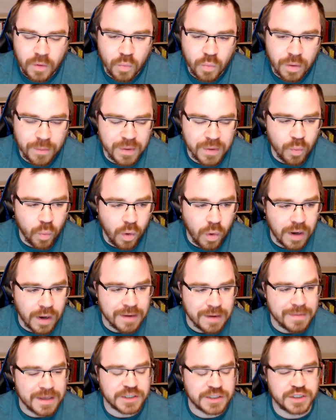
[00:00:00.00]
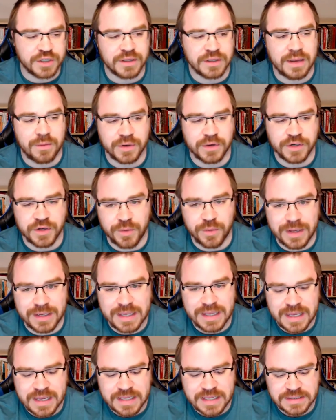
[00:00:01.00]
what we want to make sure that we're
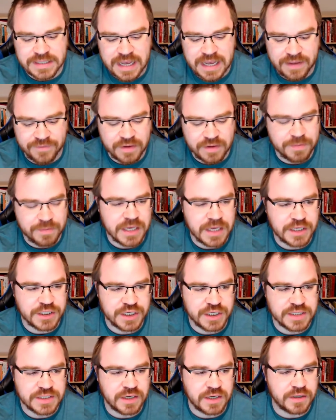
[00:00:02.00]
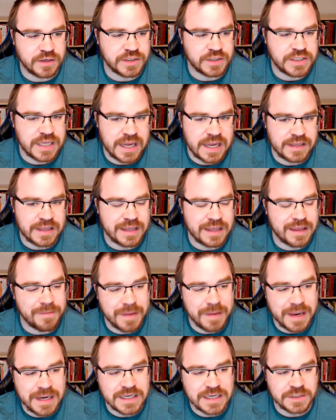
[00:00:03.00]
doing is having patients understand that the
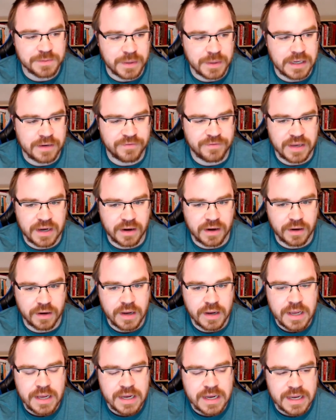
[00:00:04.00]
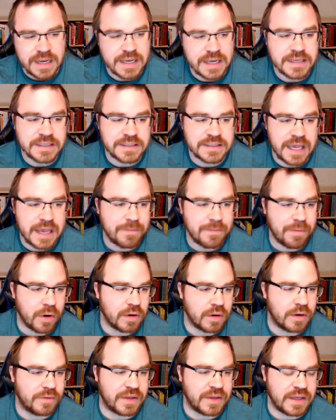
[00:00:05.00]
maintenance plan of care is a
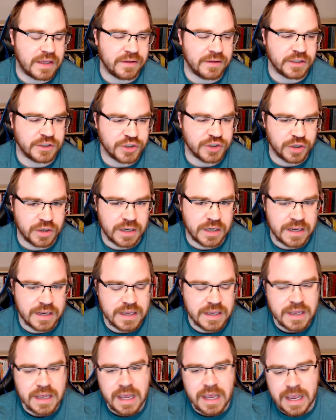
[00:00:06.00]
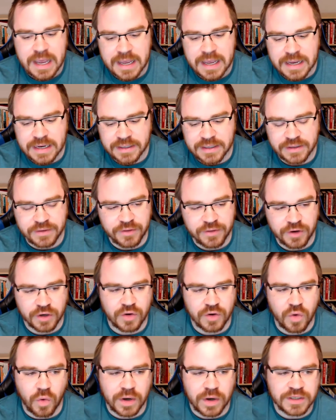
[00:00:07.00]
part of the healing journey, and
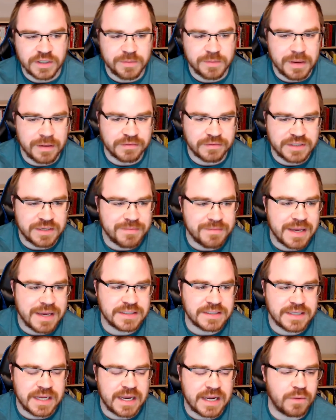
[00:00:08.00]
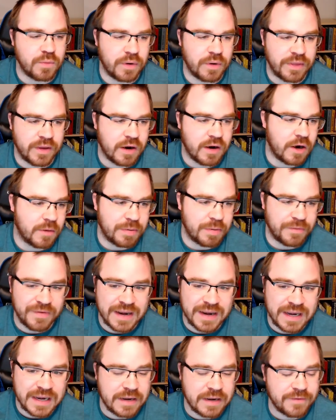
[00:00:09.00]
they're going to be able to maintain where they are,
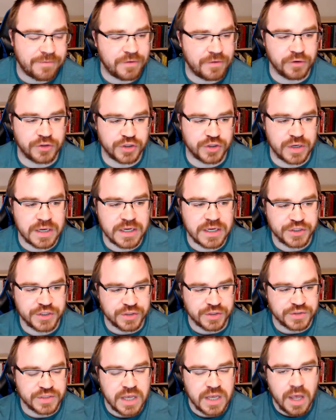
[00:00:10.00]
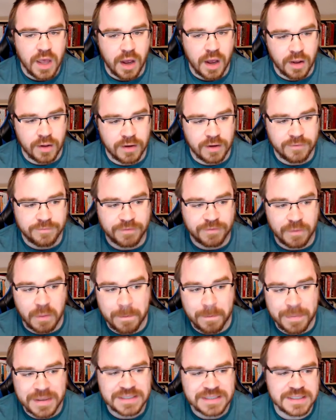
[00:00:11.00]
prevent any future issues. From
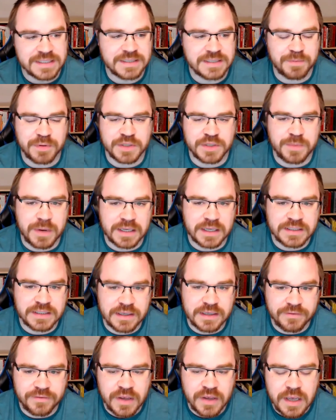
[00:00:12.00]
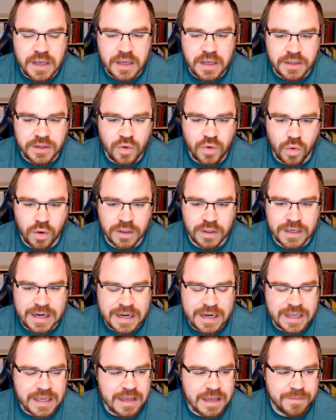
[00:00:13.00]
a business perspective, you're
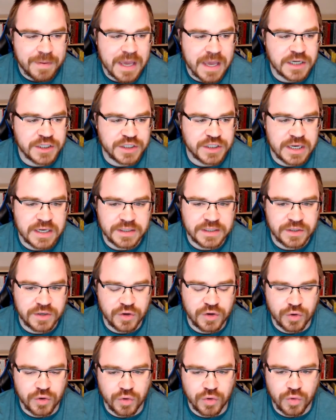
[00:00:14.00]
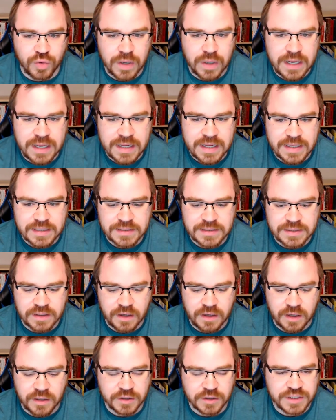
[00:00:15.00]
getting a patient who is
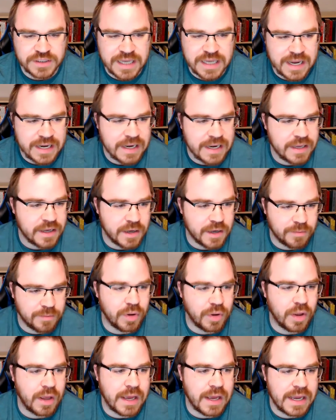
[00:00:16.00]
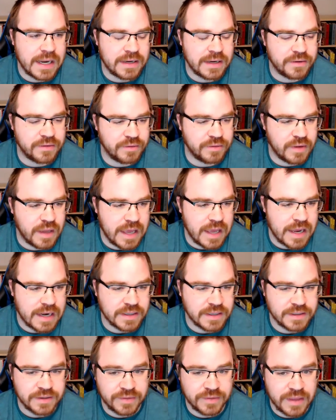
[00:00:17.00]
understanding, compliant,
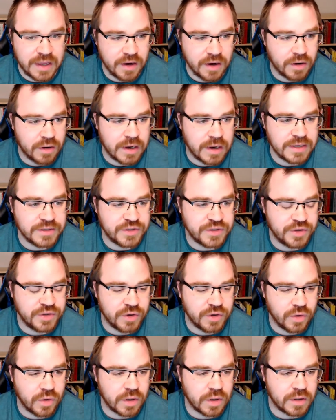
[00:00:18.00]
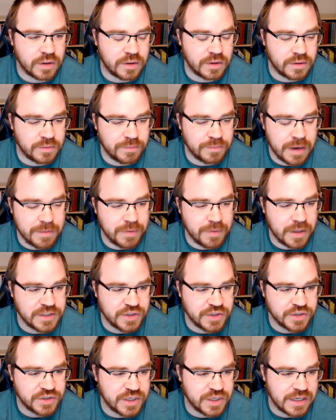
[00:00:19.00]
and they are into your pipeline.
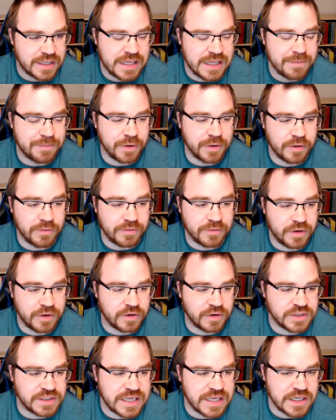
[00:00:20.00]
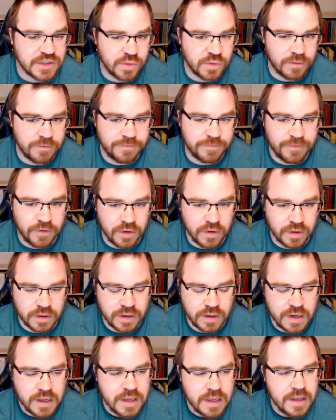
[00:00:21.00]
So it's going to keep your schedule
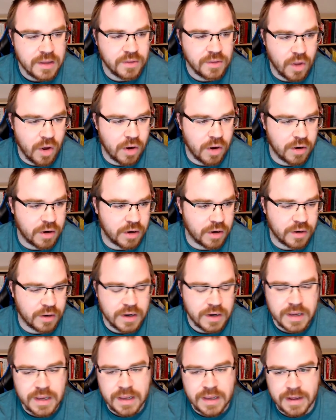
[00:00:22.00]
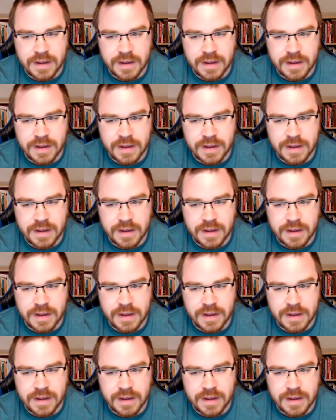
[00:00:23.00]
fuller, longer,